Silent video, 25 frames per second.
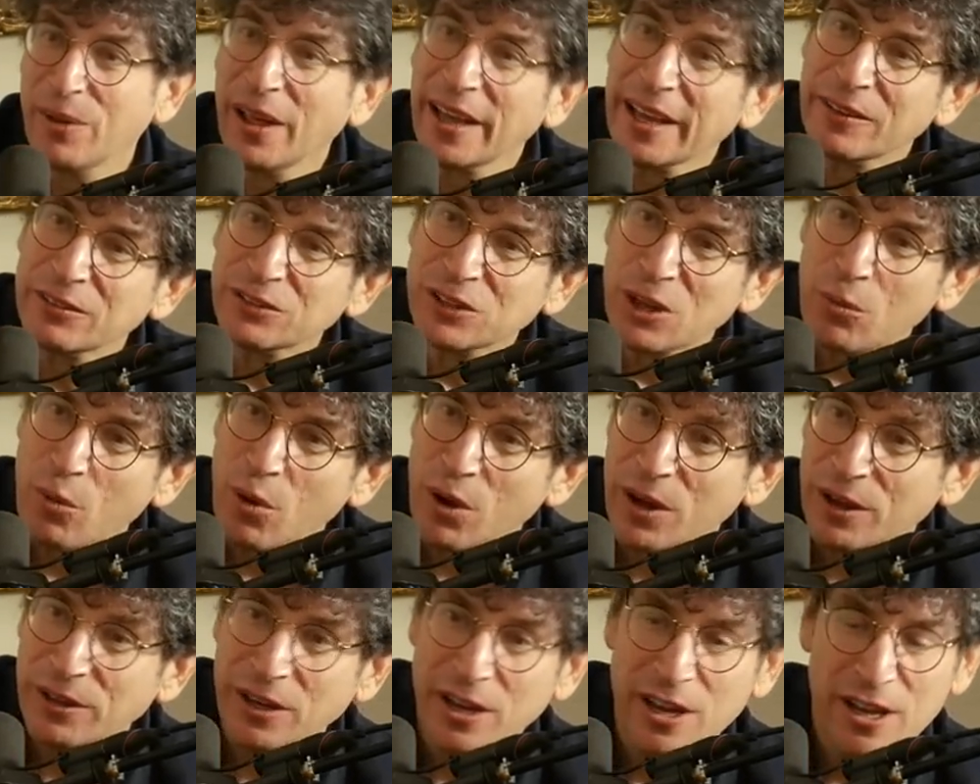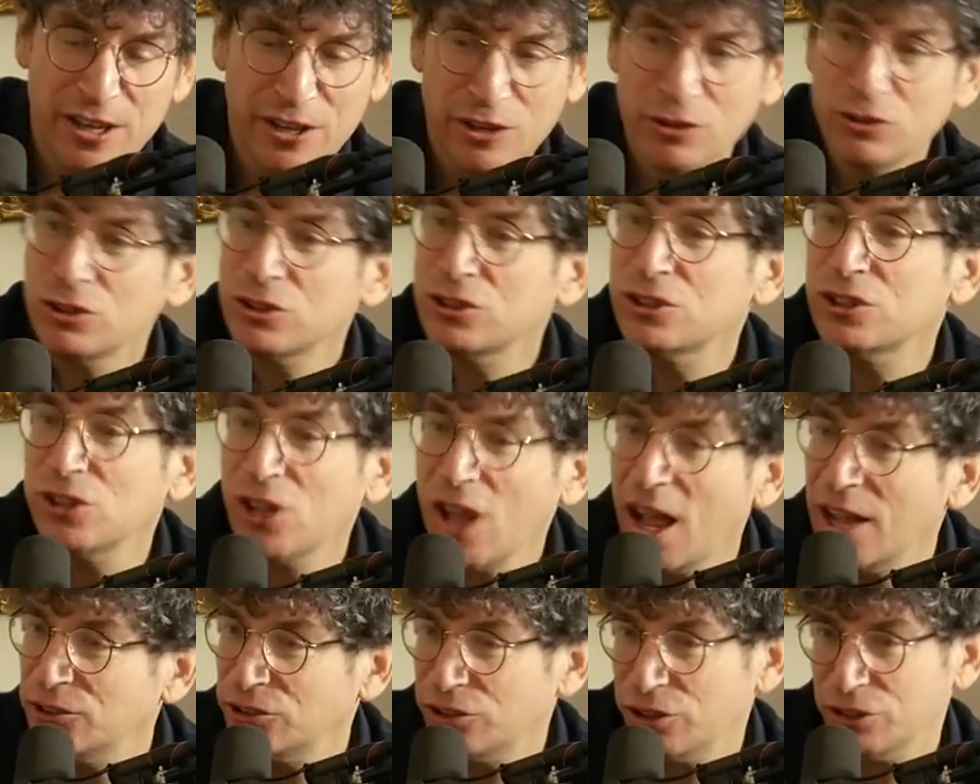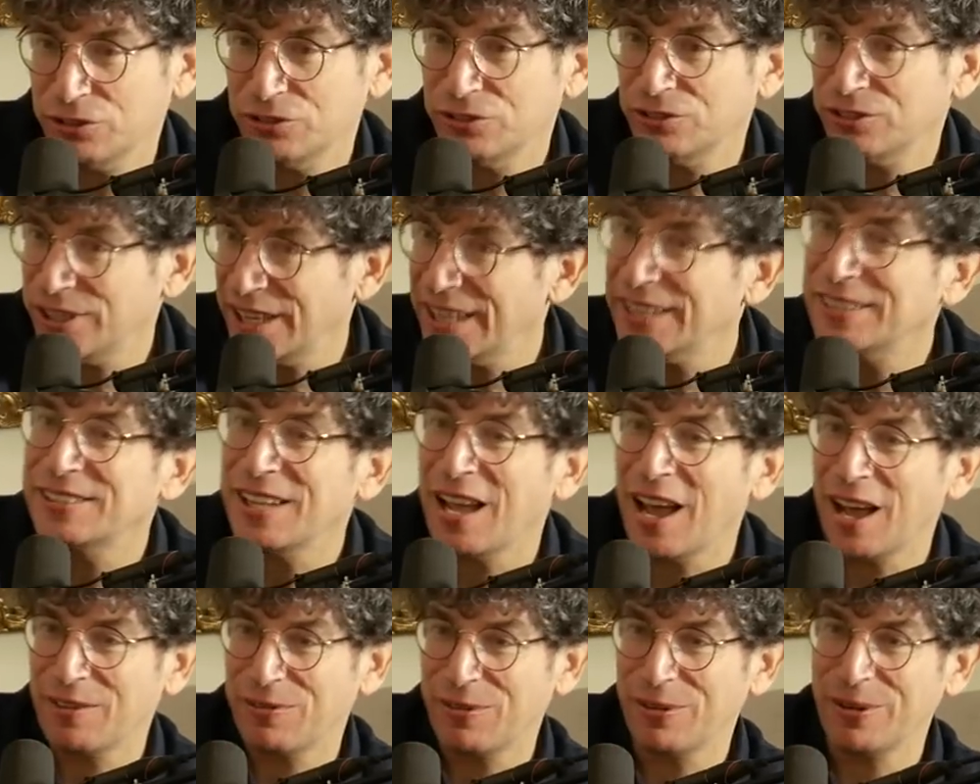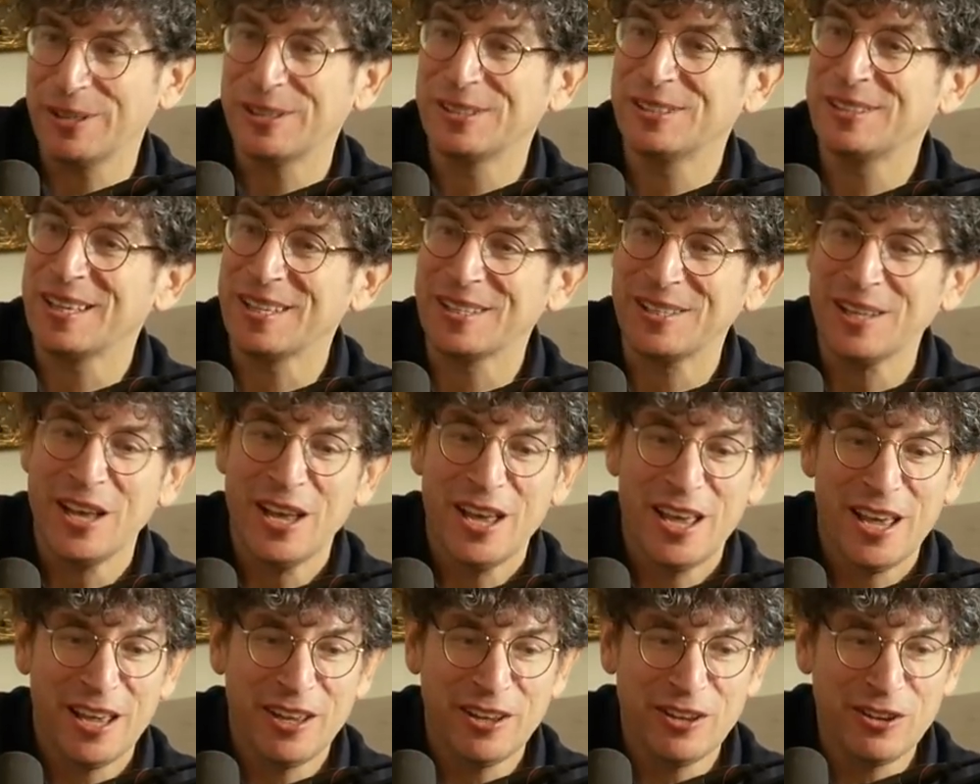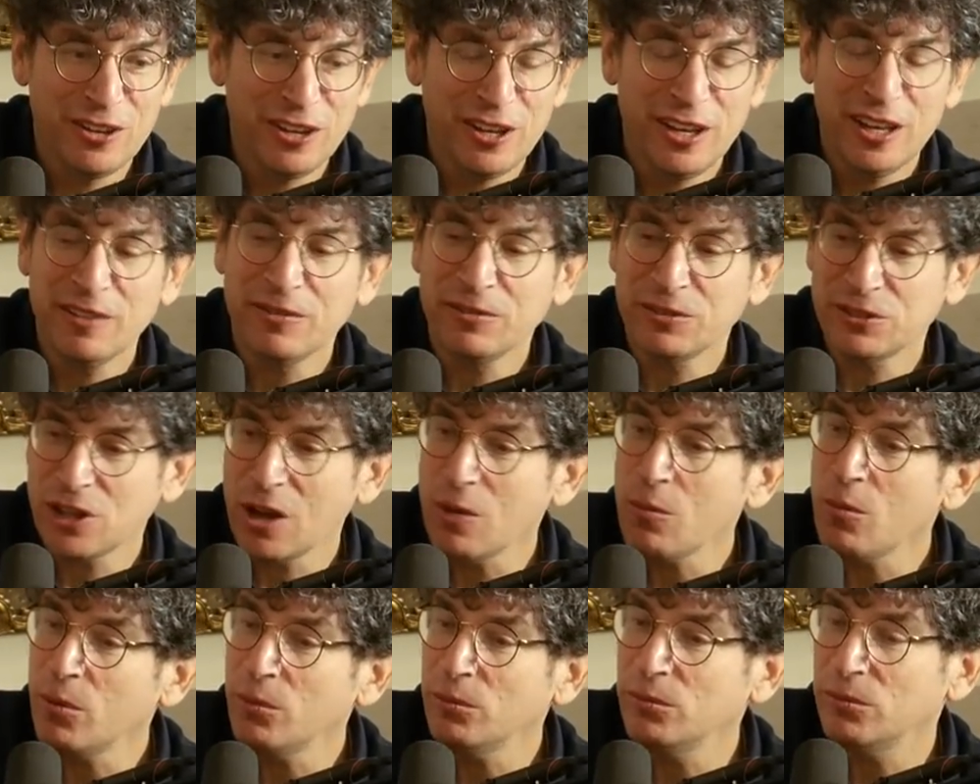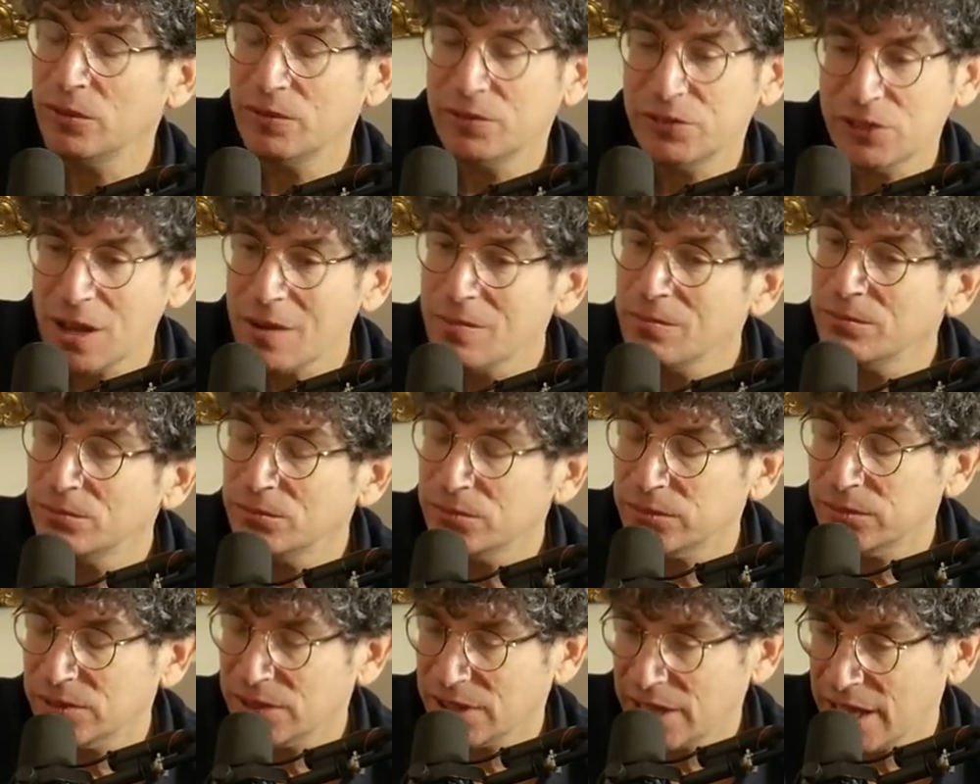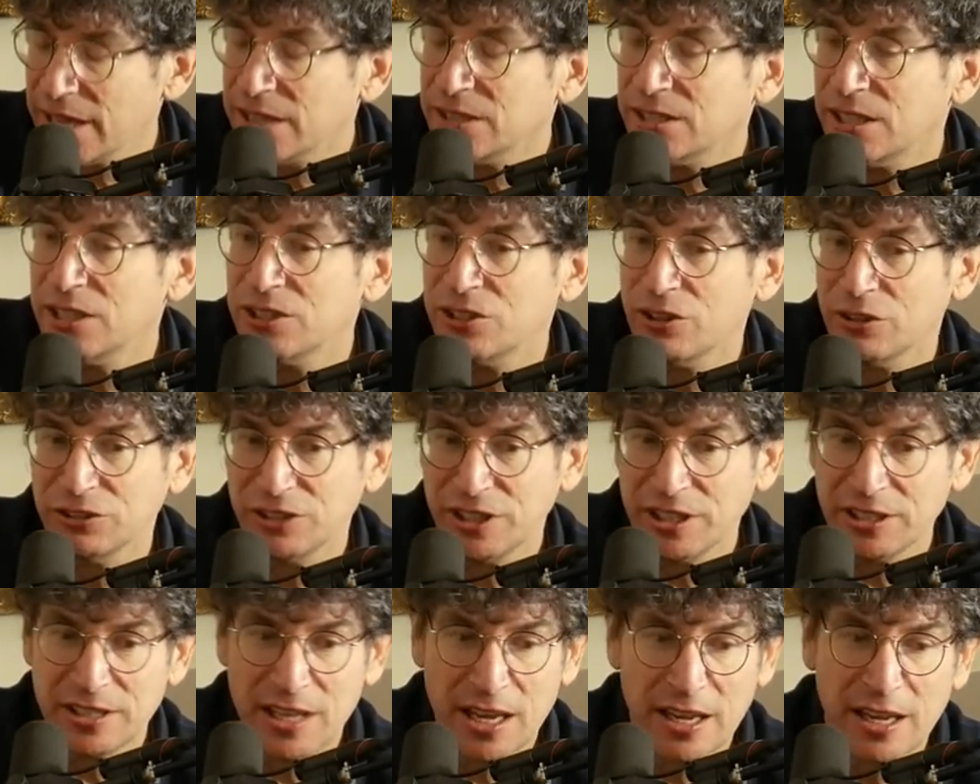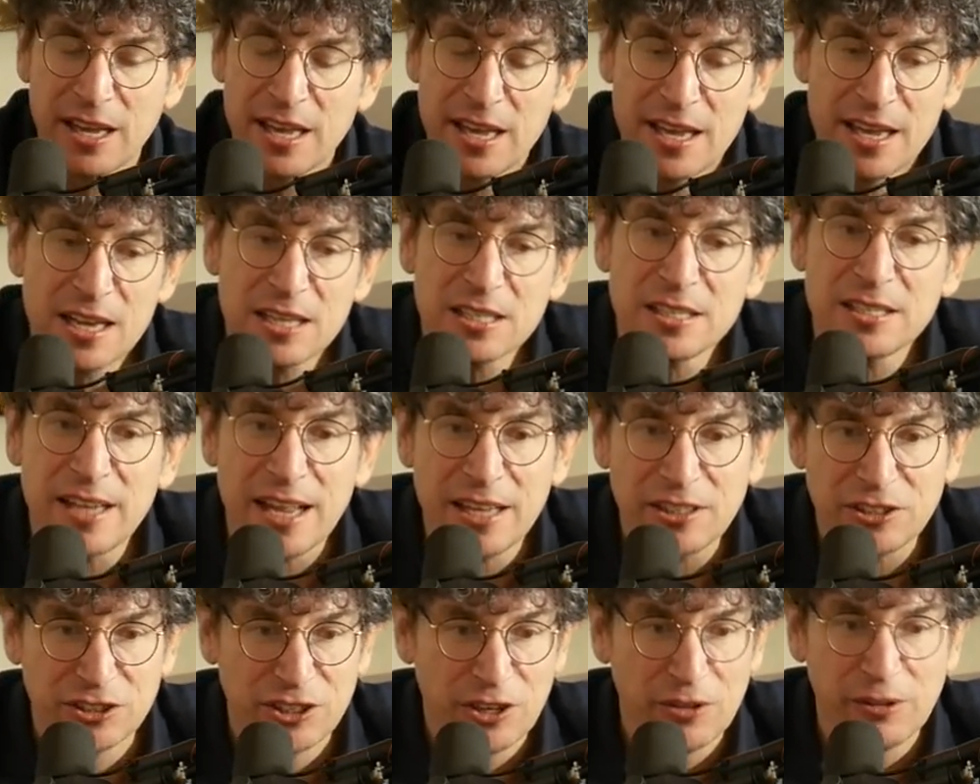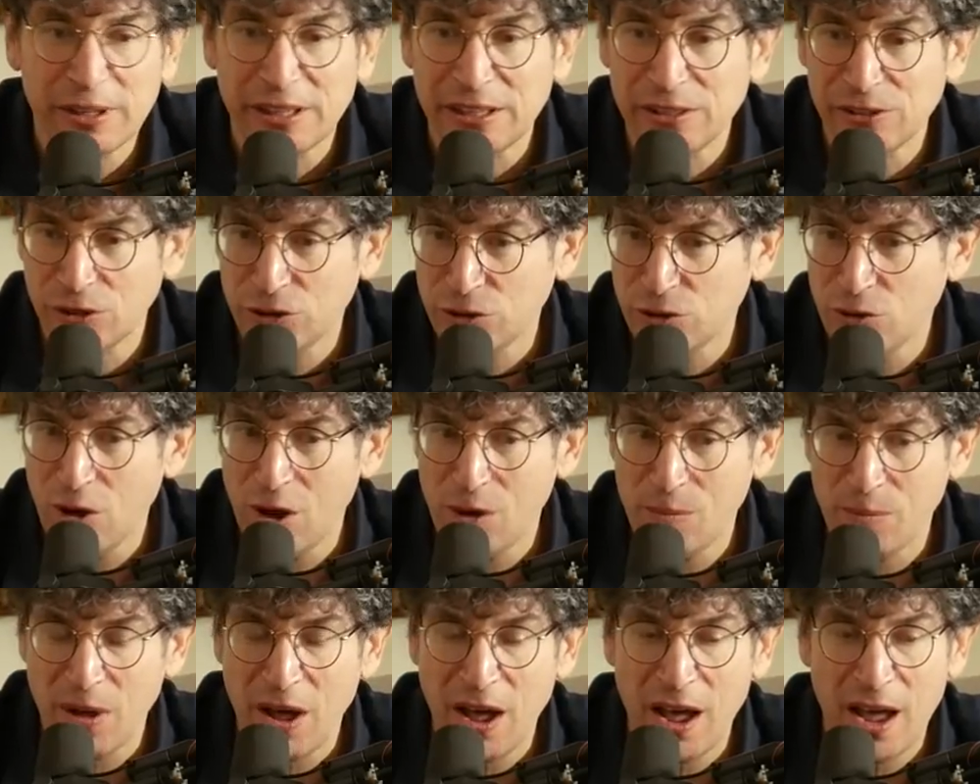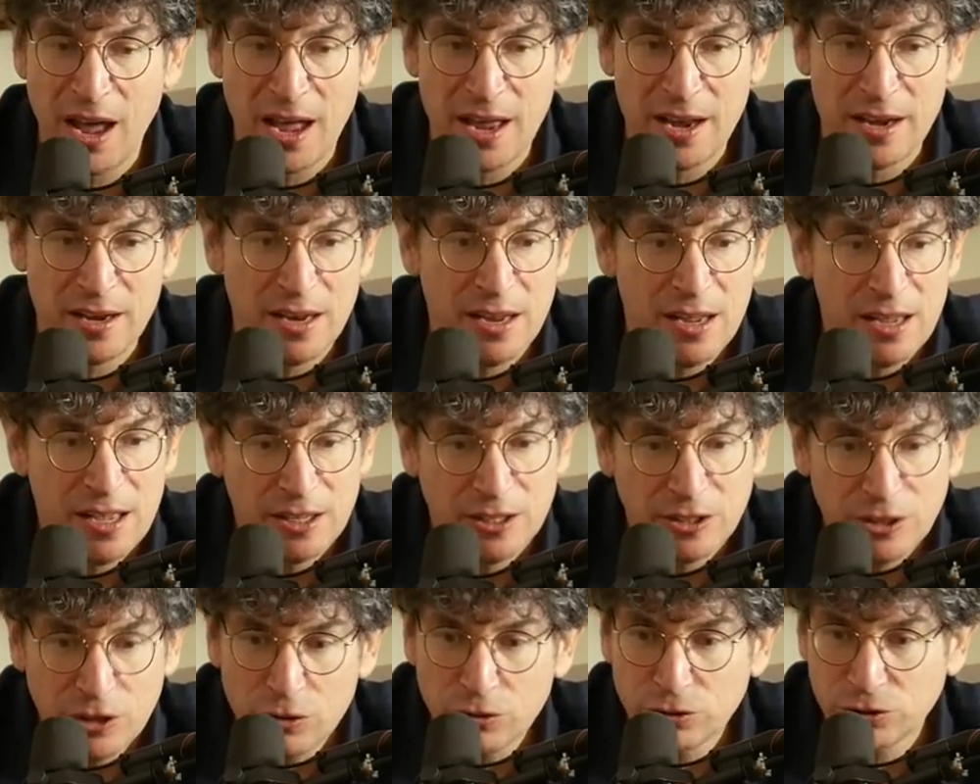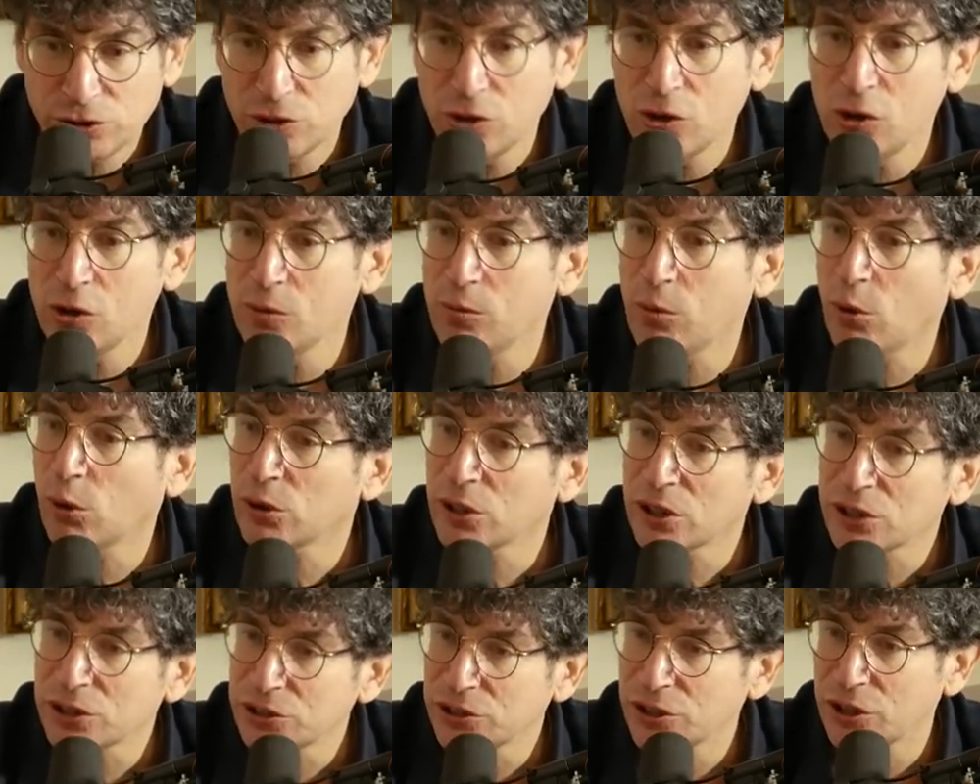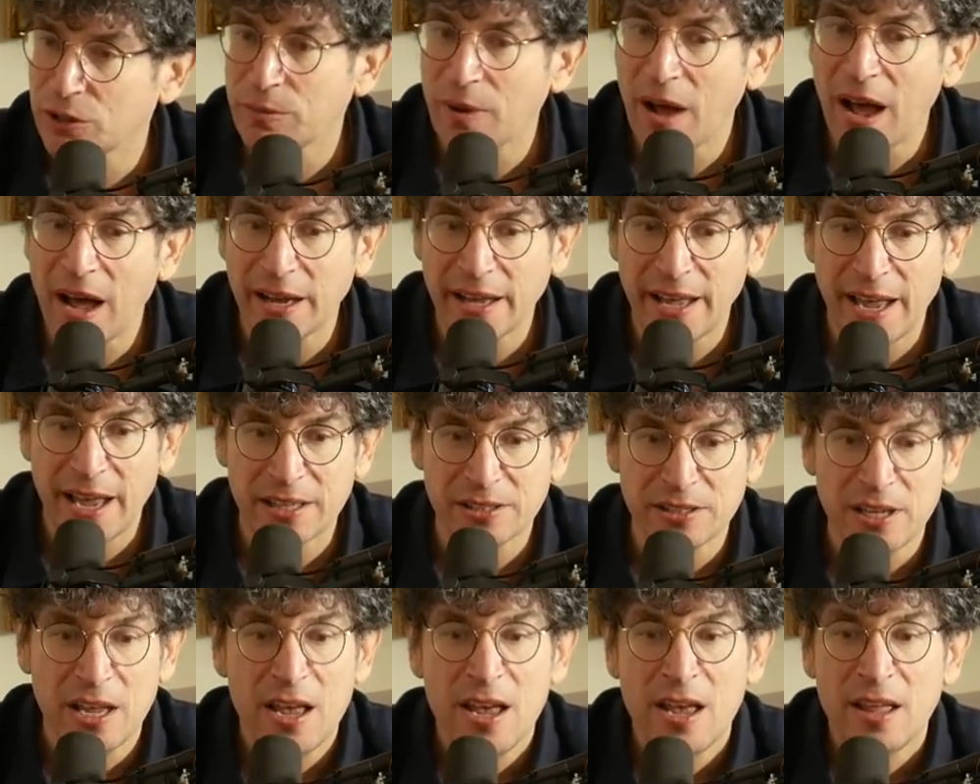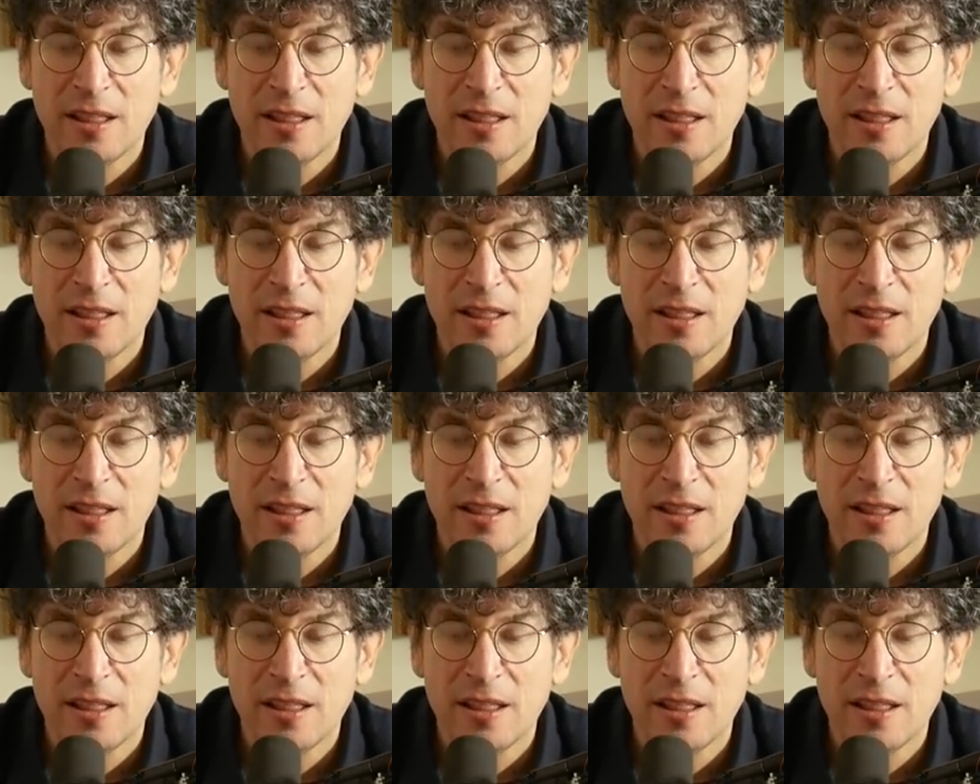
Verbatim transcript: Like if mm. someone you just launch your TikTok, for instance. Yeah. If someone if some kid sees you on TikTok, he doesn't necessarily look you up on YouTube or listen no. to your podcast.